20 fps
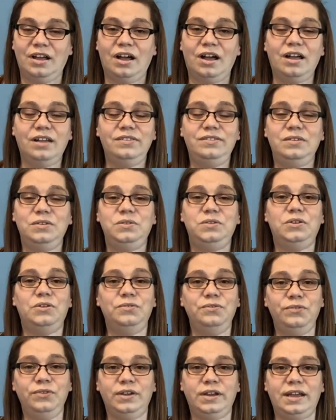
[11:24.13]
Also, don't
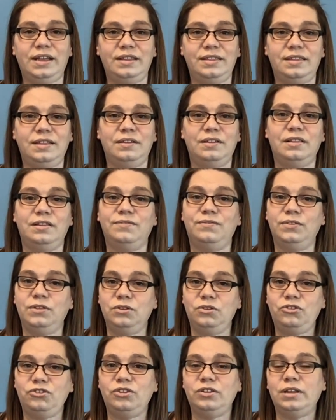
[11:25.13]
forget that
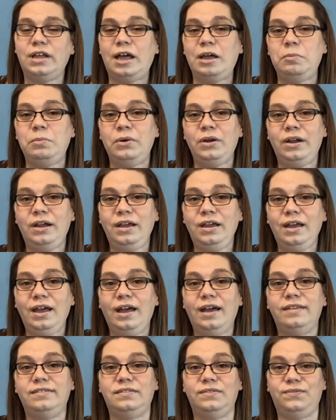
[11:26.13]
Volusia Library
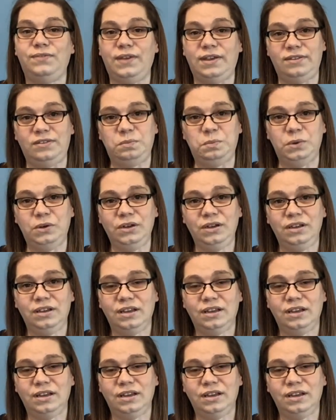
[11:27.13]
has a Facebook,